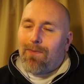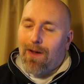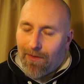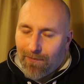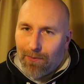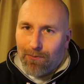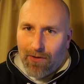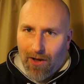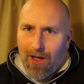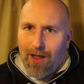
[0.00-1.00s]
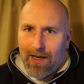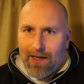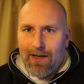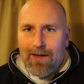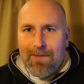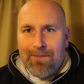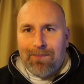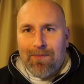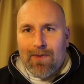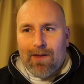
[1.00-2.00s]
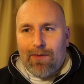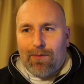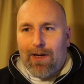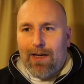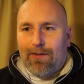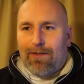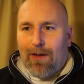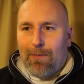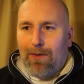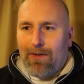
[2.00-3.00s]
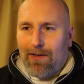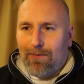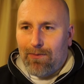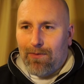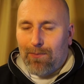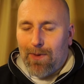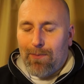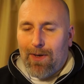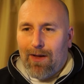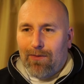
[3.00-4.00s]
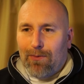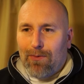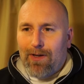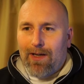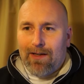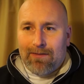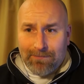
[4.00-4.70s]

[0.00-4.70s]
Fair enough. It was an early 3-litre turbo diesel, because we are talking